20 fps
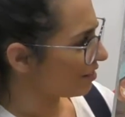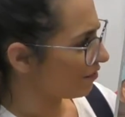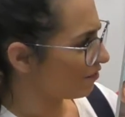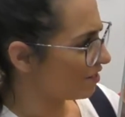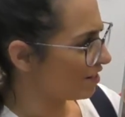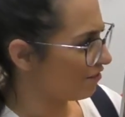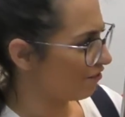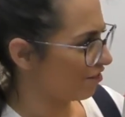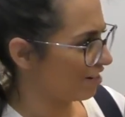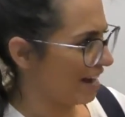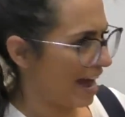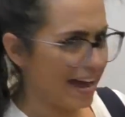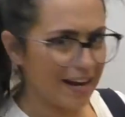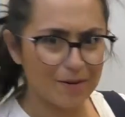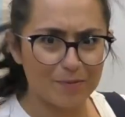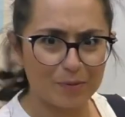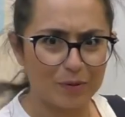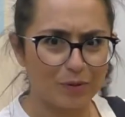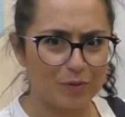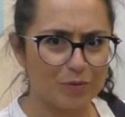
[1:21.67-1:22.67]
of different
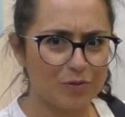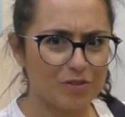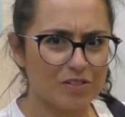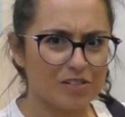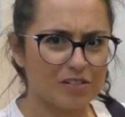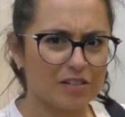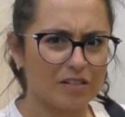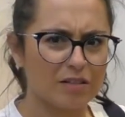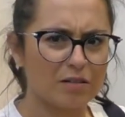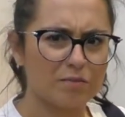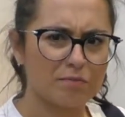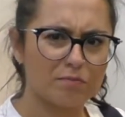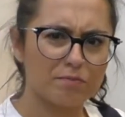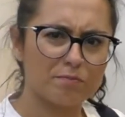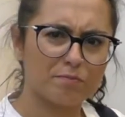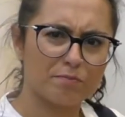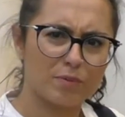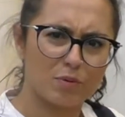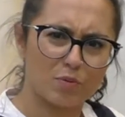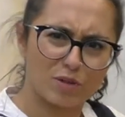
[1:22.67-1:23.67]
animals.
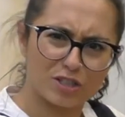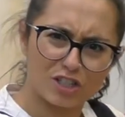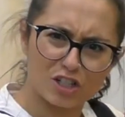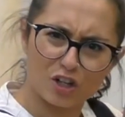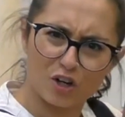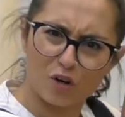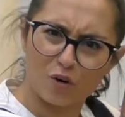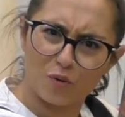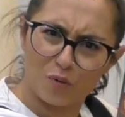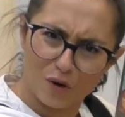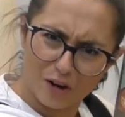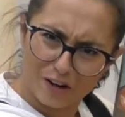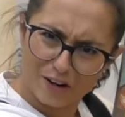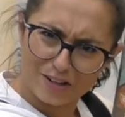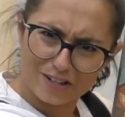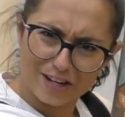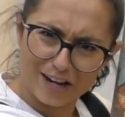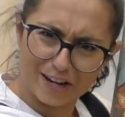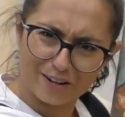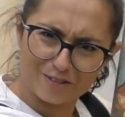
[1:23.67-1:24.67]
What's a
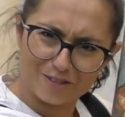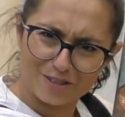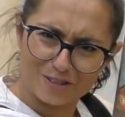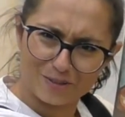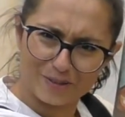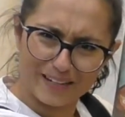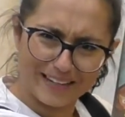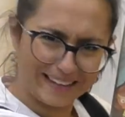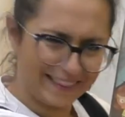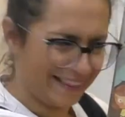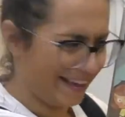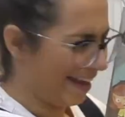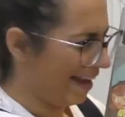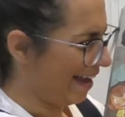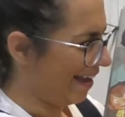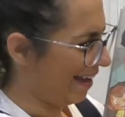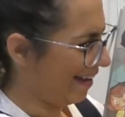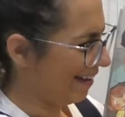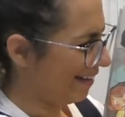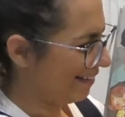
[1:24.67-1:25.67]
crocodile doing
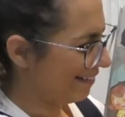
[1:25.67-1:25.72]
there?